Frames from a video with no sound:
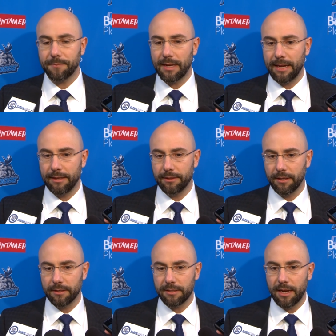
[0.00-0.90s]
And
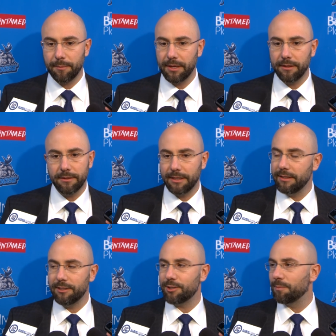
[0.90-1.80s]
uh, Sami, he
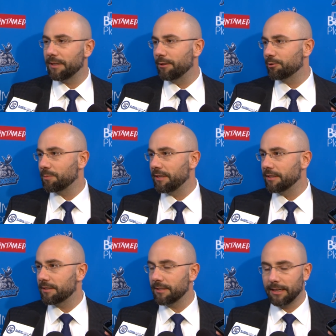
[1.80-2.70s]
needs to play those
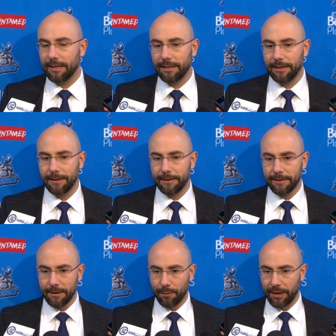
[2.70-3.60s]
minutes uh,
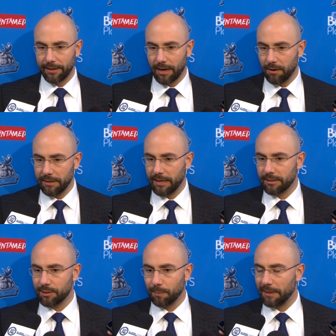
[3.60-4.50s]
right now, and
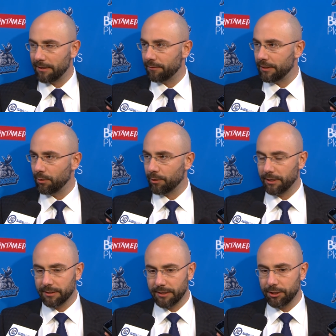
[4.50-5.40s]
that's the plan of the
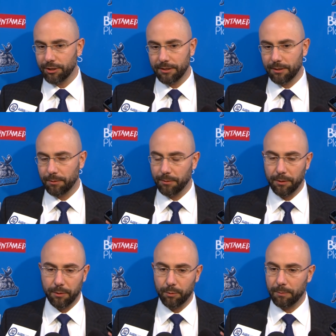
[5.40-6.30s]
organization. And
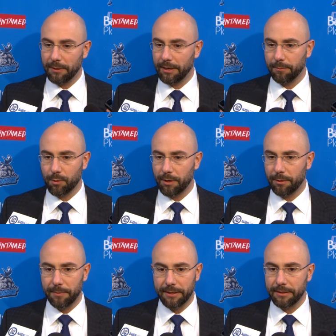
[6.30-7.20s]
when we play him quite
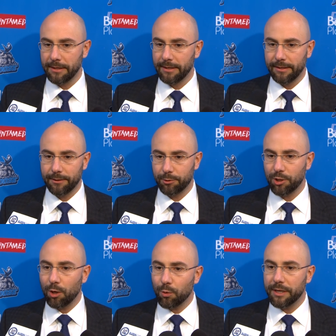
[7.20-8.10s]
a bit, there's
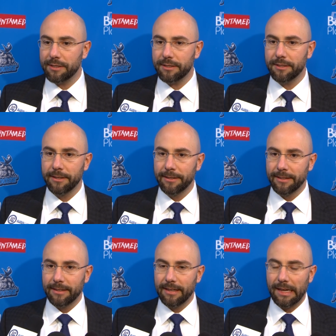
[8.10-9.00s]
always,
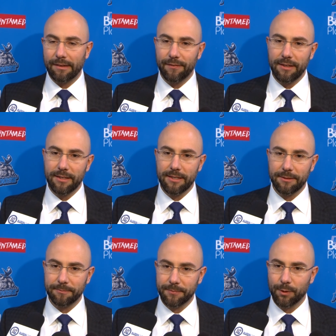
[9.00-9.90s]
I think,
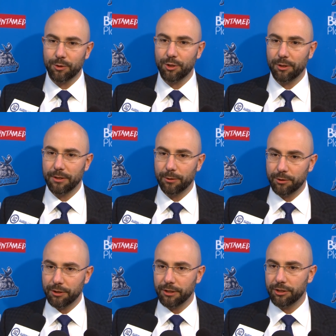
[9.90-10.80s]
there's a
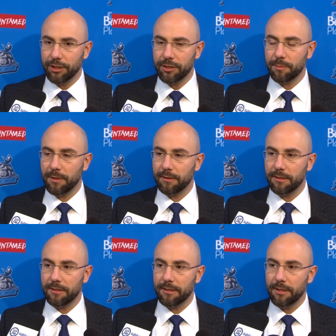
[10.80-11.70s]
there's an adjustment